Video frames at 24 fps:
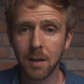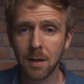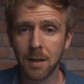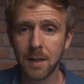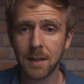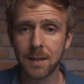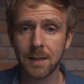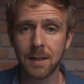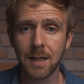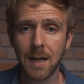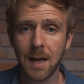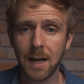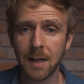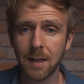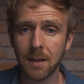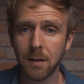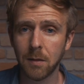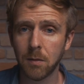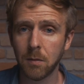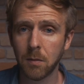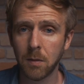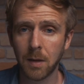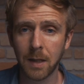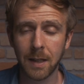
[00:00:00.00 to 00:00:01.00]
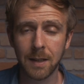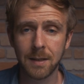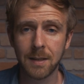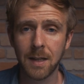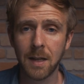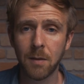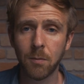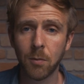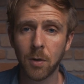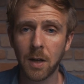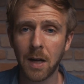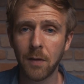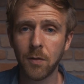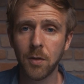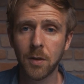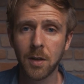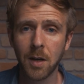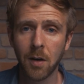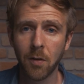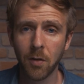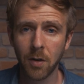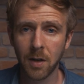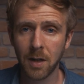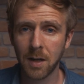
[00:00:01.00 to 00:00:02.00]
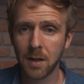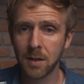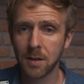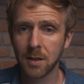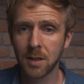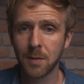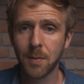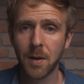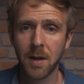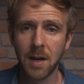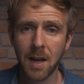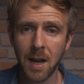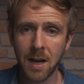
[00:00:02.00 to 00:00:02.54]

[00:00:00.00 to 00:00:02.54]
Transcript: This guy, like I said, will have you covered in just about